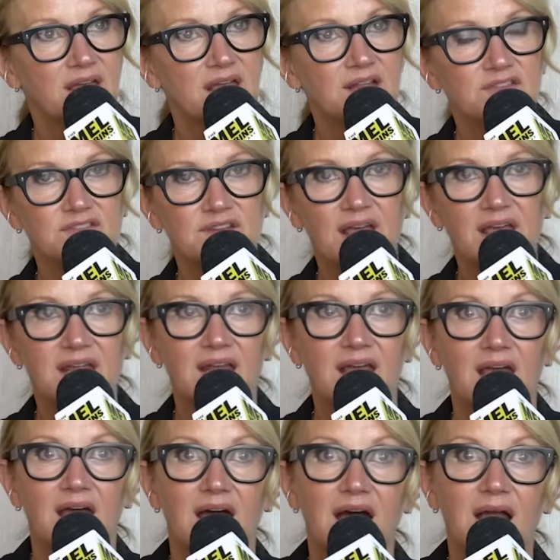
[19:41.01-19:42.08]
Instead,
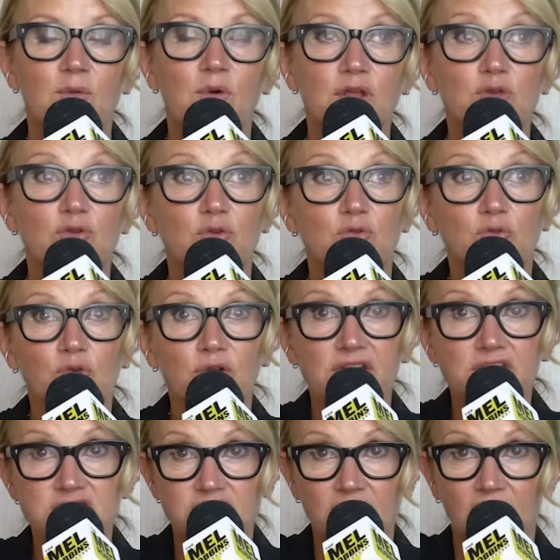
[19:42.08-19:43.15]
I want you to
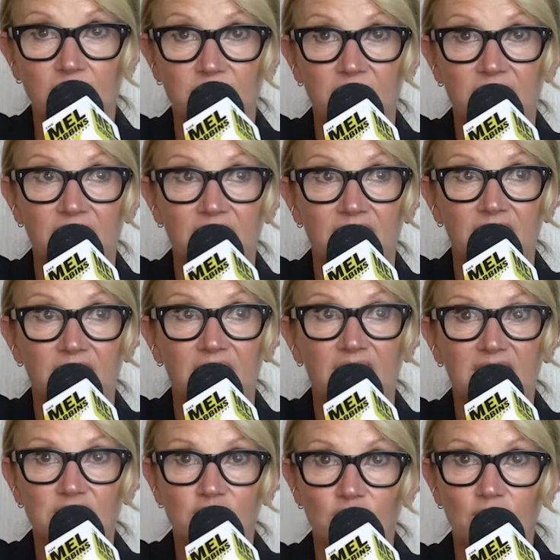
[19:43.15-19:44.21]
reach up
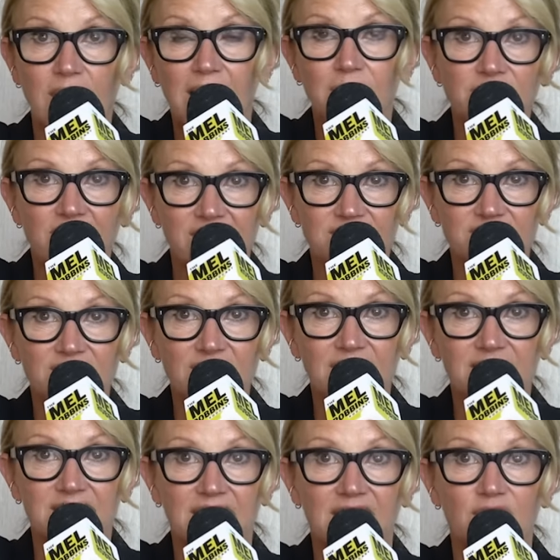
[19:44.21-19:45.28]
and grab that
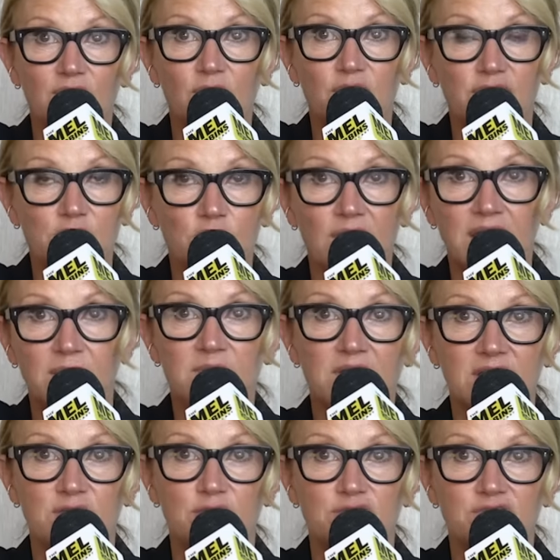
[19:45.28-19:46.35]
second arrow that you're aiming
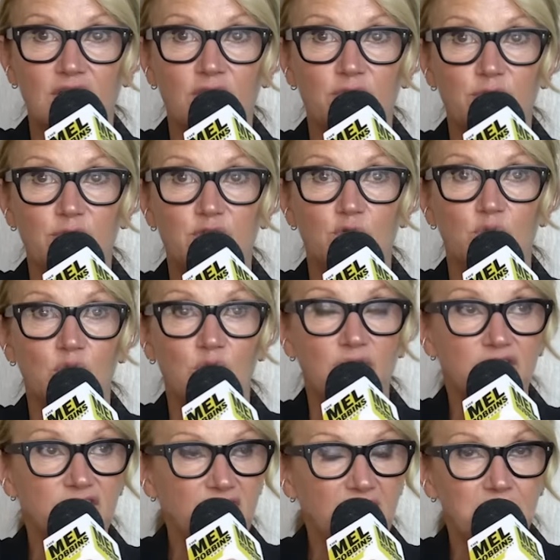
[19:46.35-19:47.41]
at yourself with your
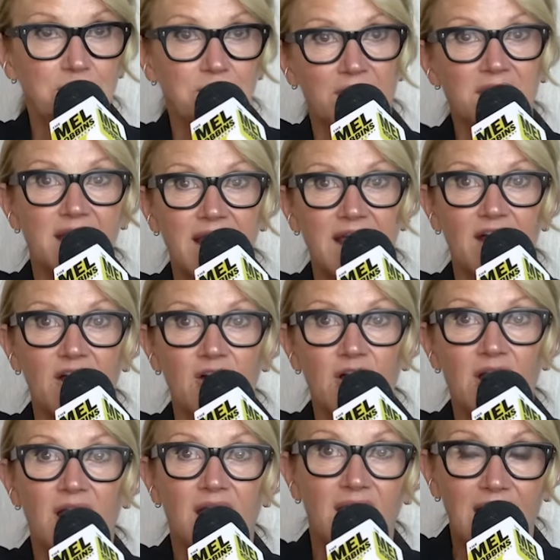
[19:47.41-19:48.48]
worries in
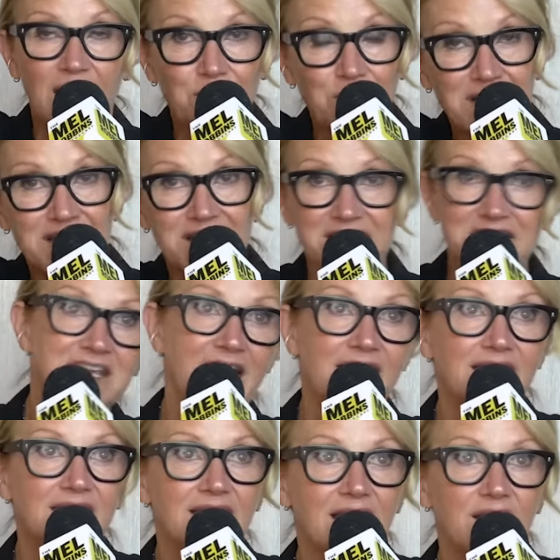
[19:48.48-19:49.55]
midair. I want you to
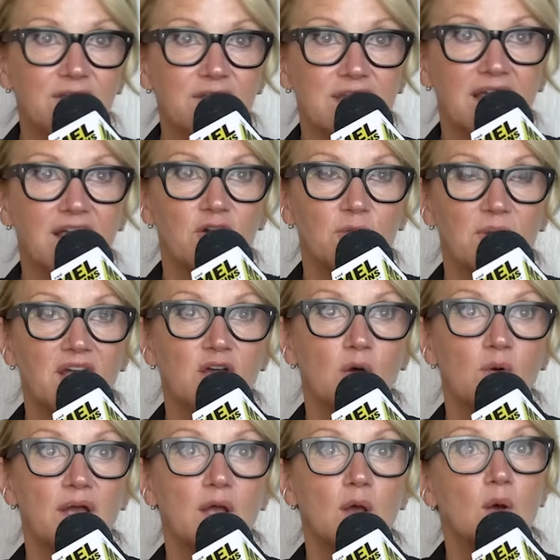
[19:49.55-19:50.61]
yank it out of the air by
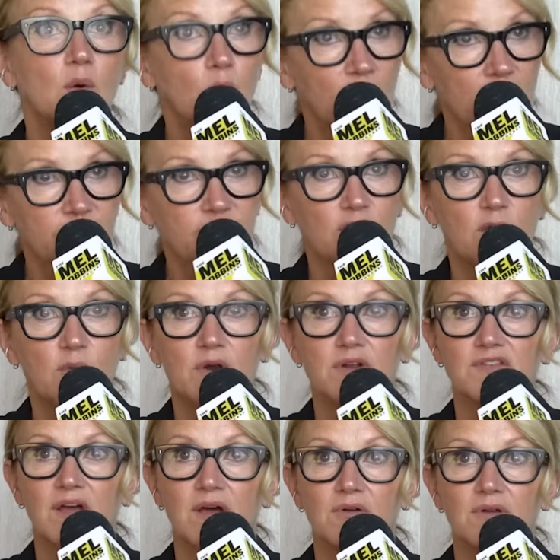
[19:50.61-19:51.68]
going, what if it all
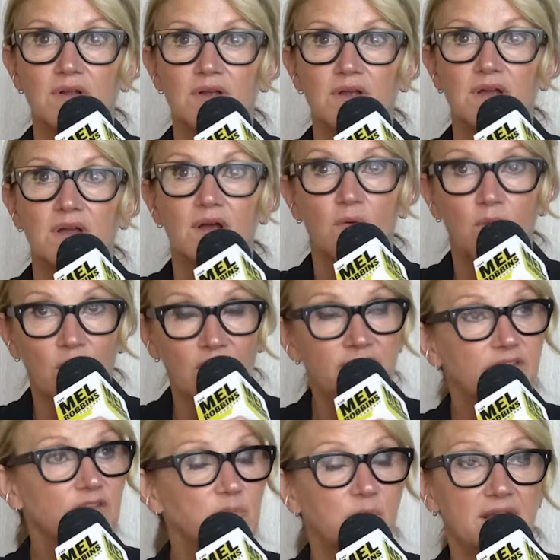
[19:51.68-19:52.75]
works out? What
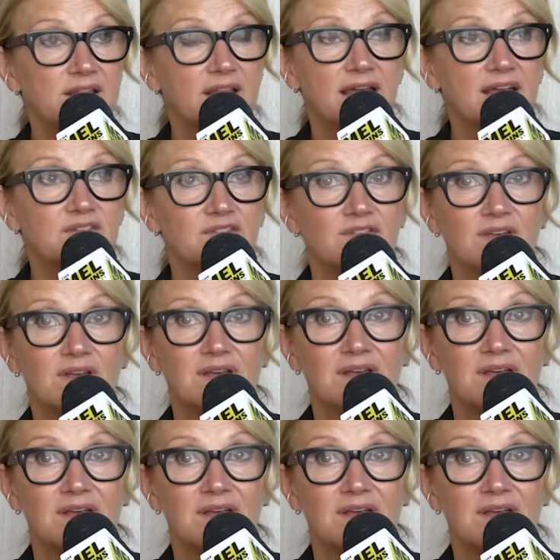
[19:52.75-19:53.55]
if this plane lands?